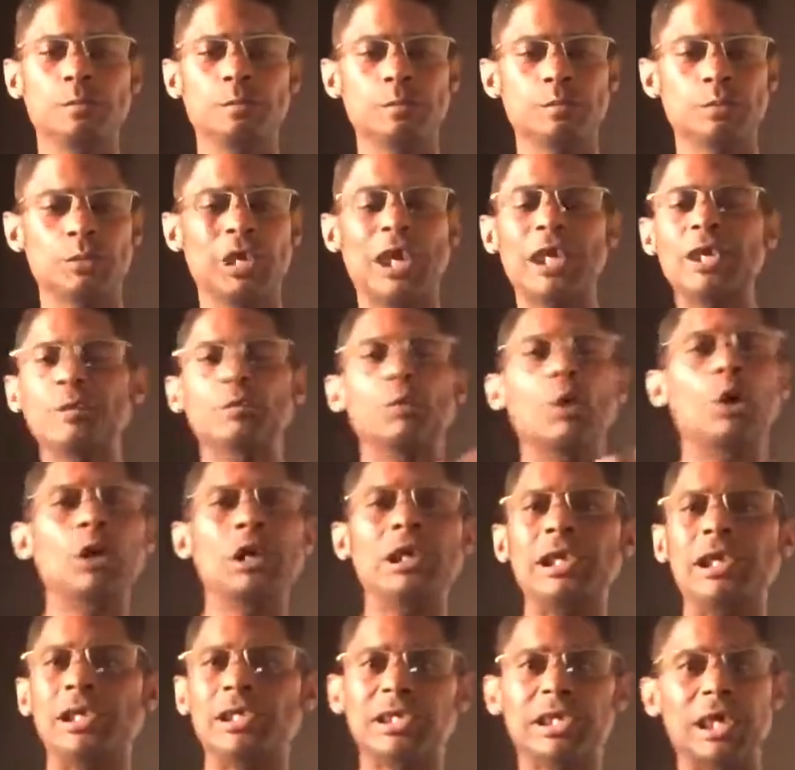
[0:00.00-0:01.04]
getting more
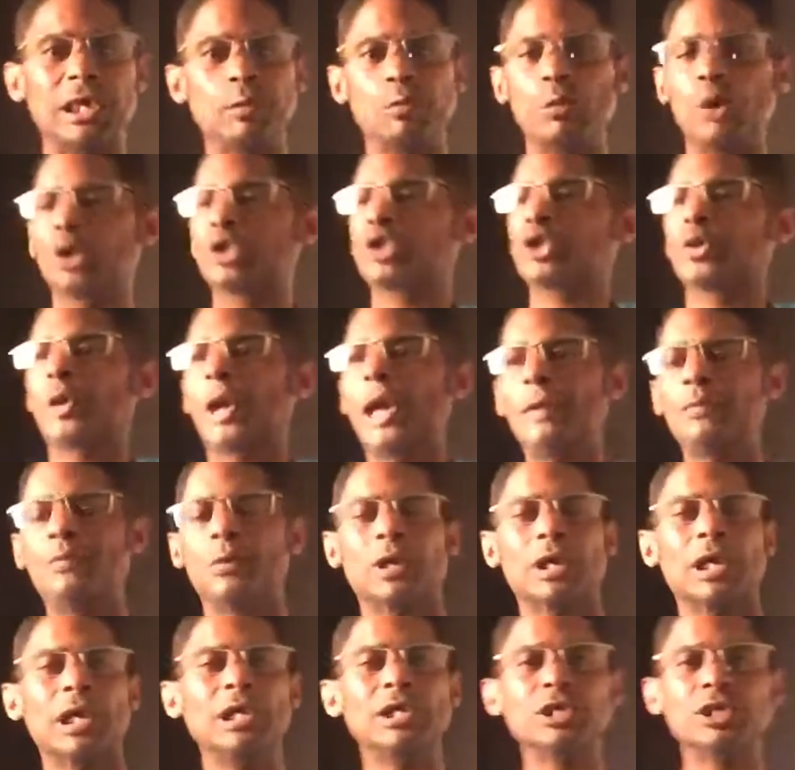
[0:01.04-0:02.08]
leads, getting more
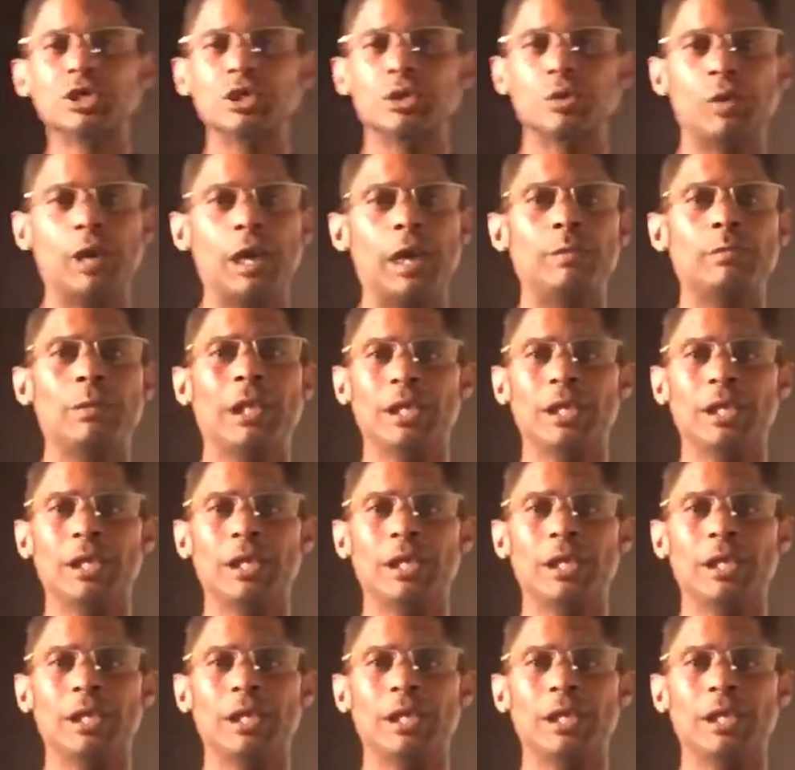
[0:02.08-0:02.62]
traffic, Instagram.